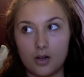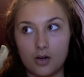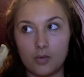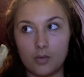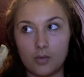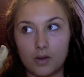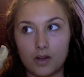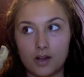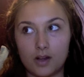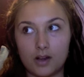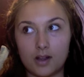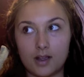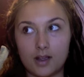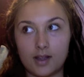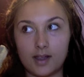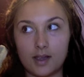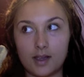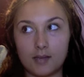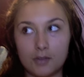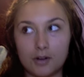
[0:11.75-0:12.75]
When I
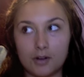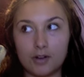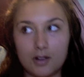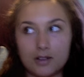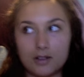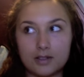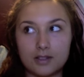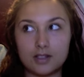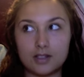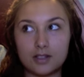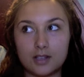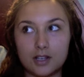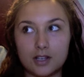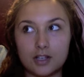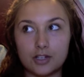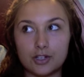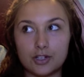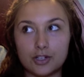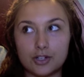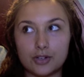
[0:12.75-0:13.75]
came across this
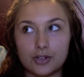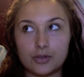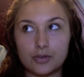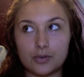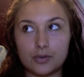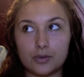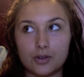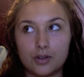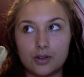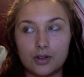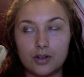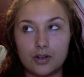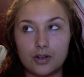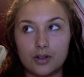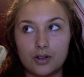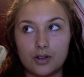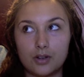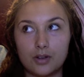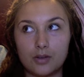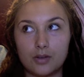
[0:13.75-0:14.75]
issue
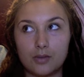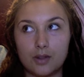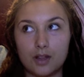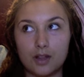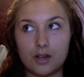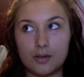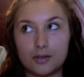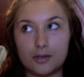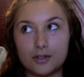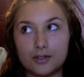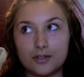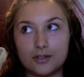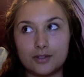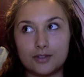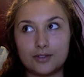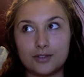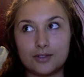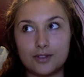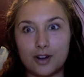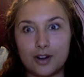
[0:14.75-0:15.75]
while I was
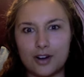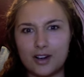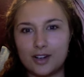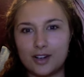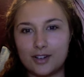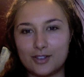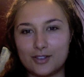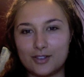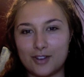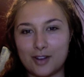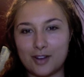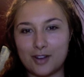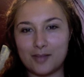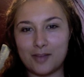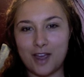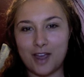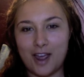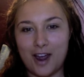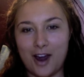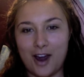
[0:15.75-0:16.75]
starting to dread my
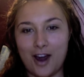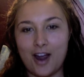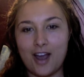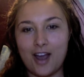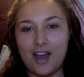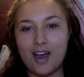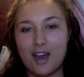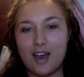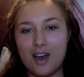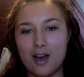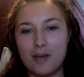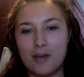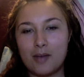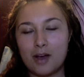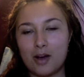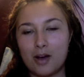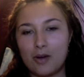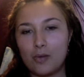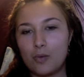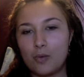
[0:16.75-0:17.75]
hair
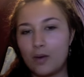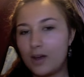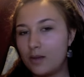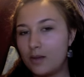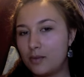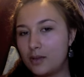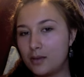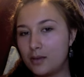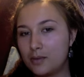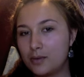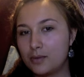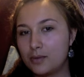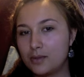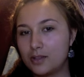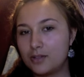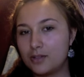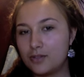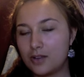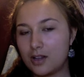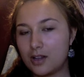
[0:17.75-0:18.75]
about white people
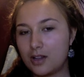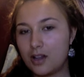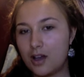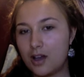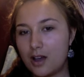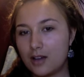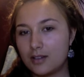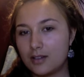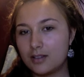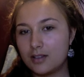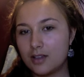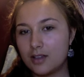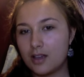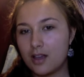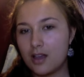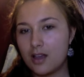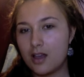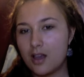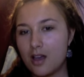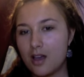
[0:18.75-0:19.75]
with dreadlocks,
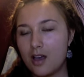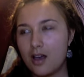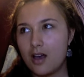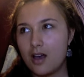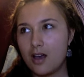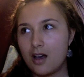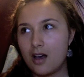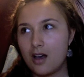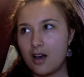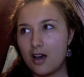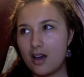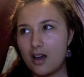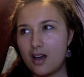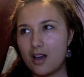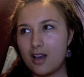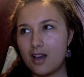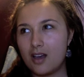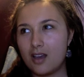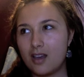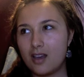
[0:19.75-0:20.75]

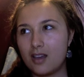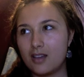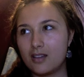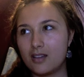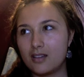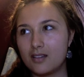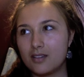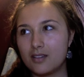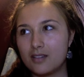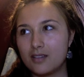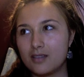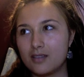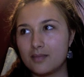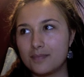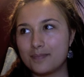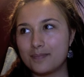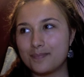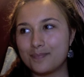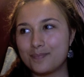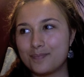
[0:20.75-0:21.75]
it
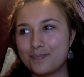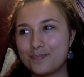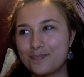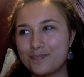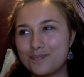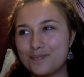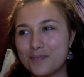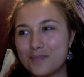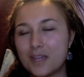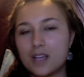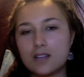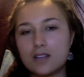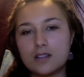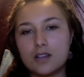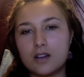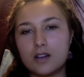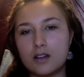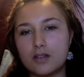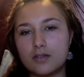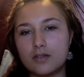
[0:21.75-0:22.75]

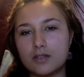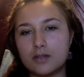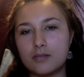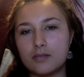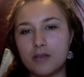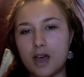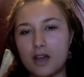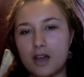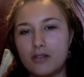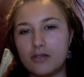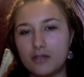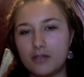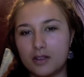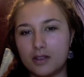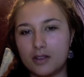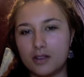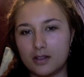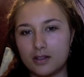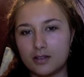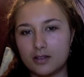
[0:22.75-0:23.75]
set off some bad
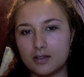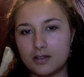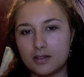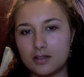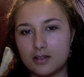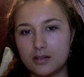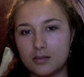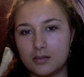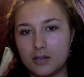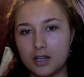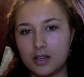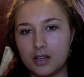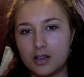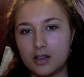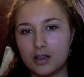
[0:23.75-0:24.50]
feelings in me.